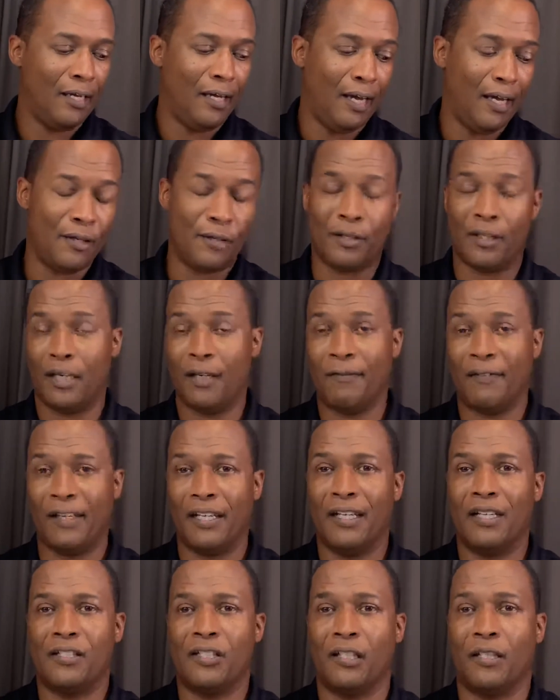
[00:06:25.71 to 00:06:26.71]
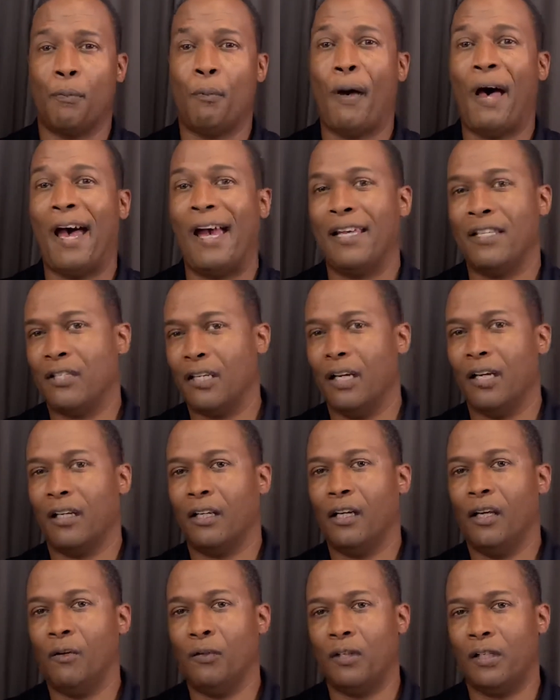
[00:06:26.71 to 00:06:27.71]
and you can even get into the Python
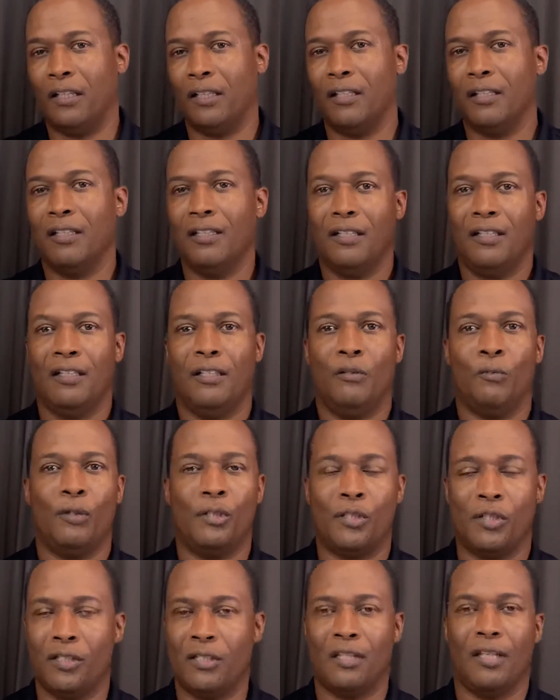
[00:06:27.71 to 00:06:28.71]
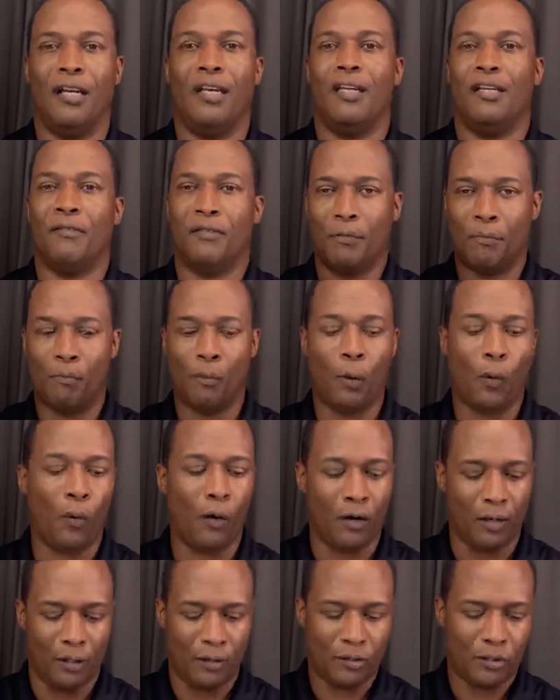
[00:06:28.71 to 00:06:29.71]
coding, which is even
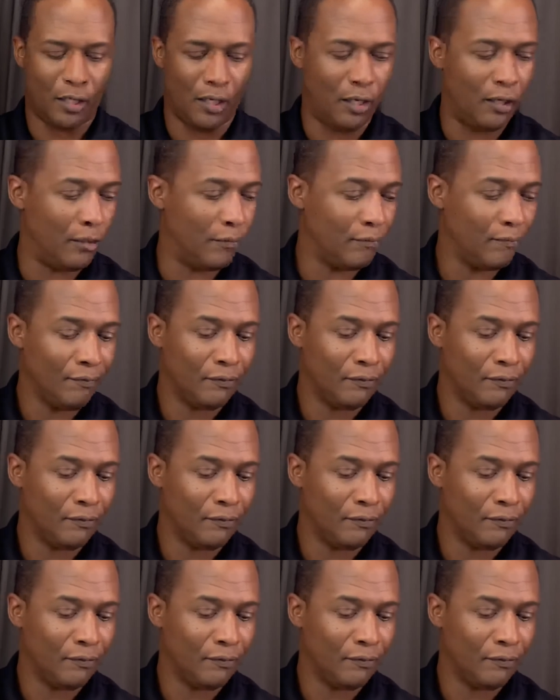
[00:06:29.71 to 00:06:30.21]
more. So